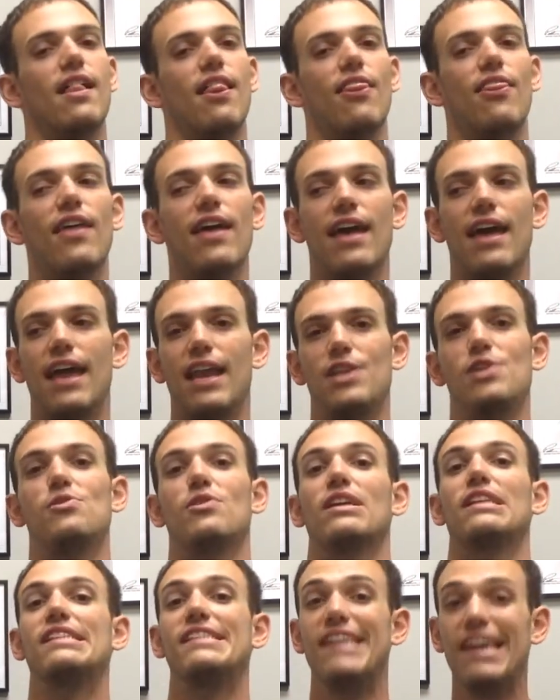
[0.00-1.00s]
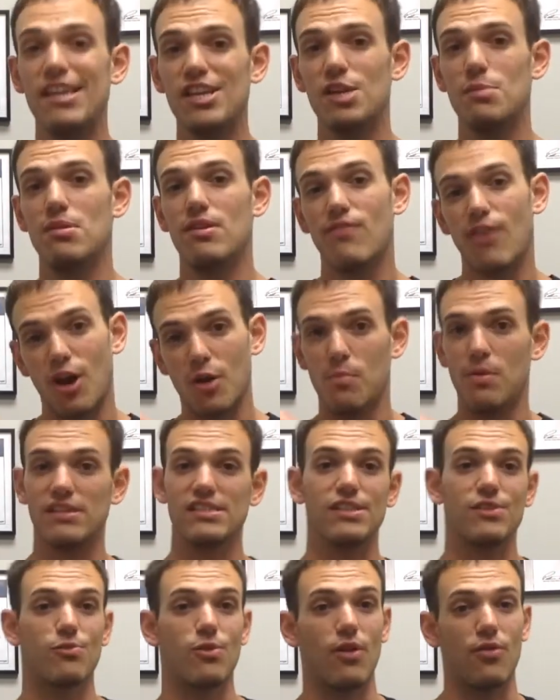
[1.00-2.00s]
Then you continue to be very
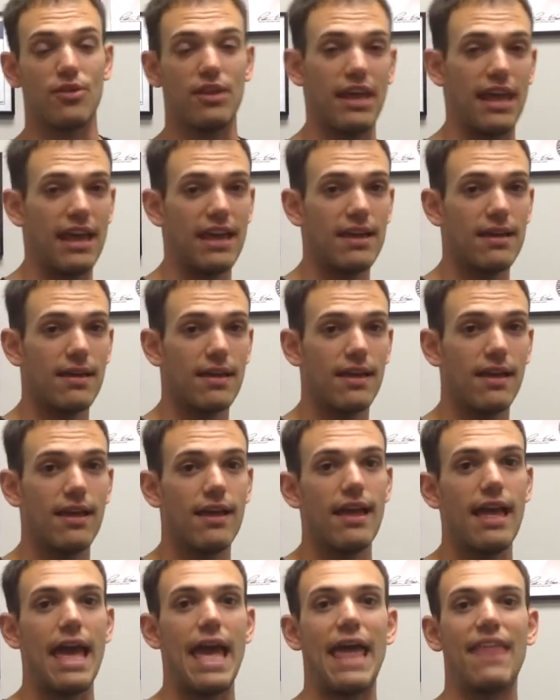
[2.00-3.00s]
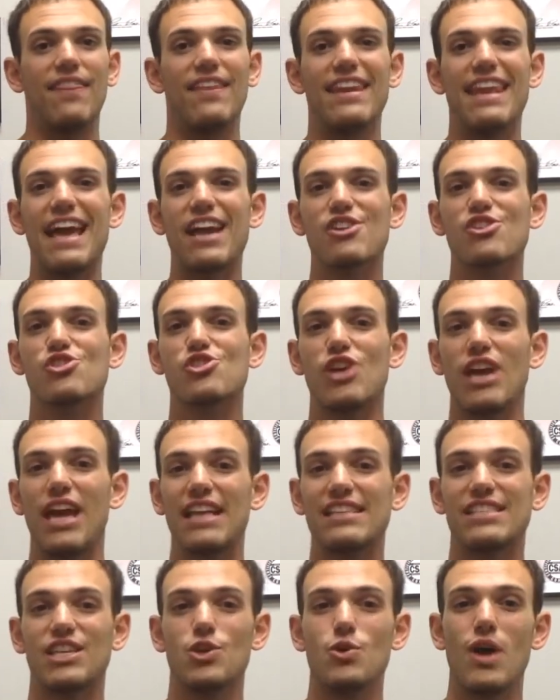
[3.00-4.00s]
busy throughout the day, and the next
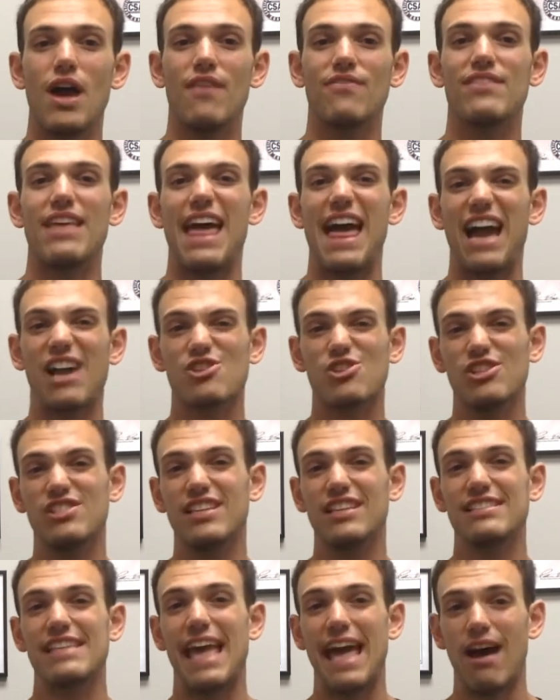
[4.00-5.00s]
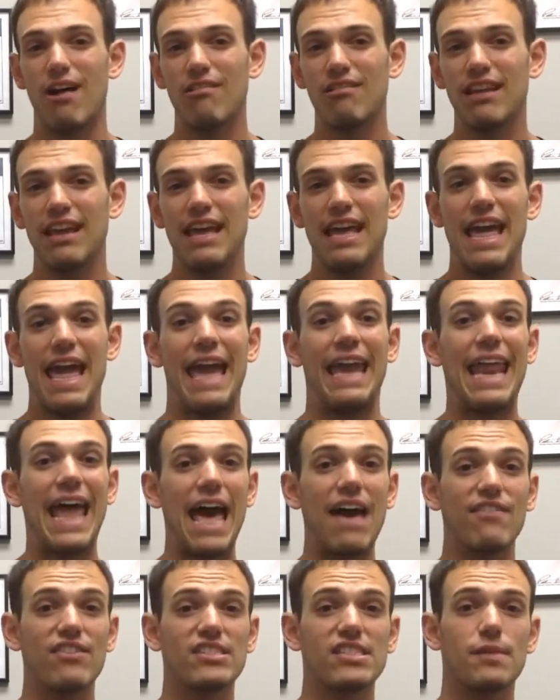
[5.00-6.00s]
chance that you have to actually sit down and
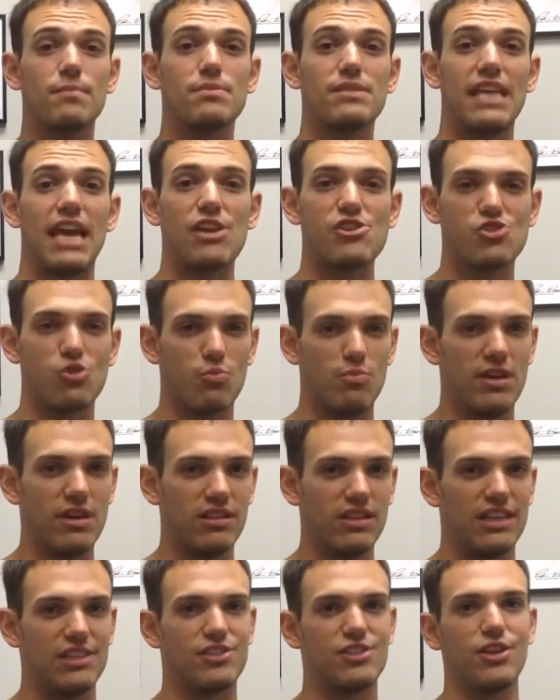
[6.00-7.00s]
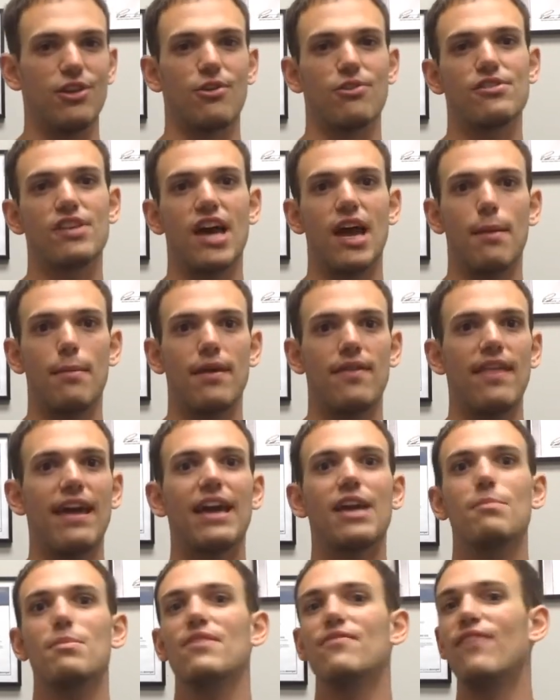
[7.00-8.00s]
have a substantial meal is dinner time, and that
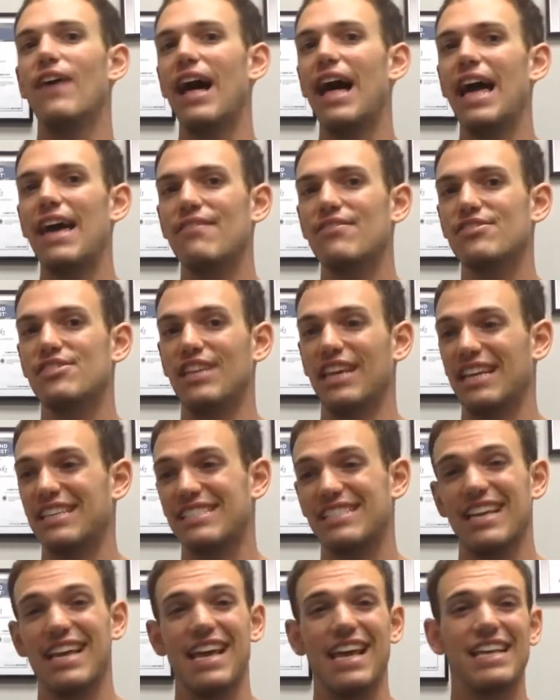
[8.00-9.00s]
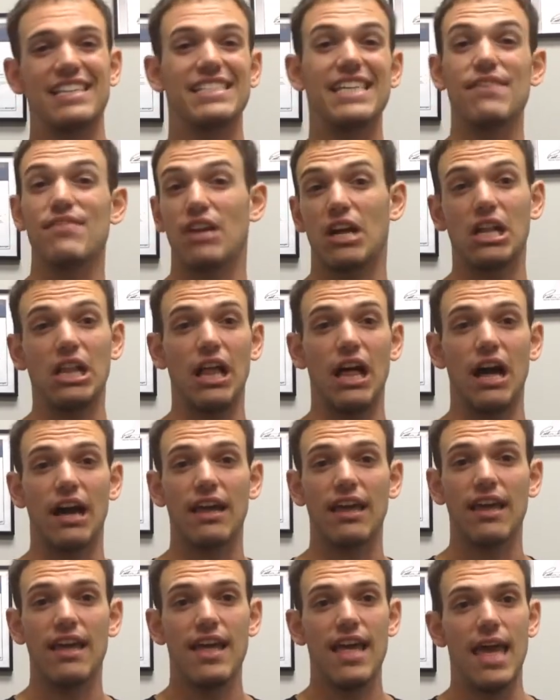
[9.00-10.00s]
can be 5, 6, 7 o'clock.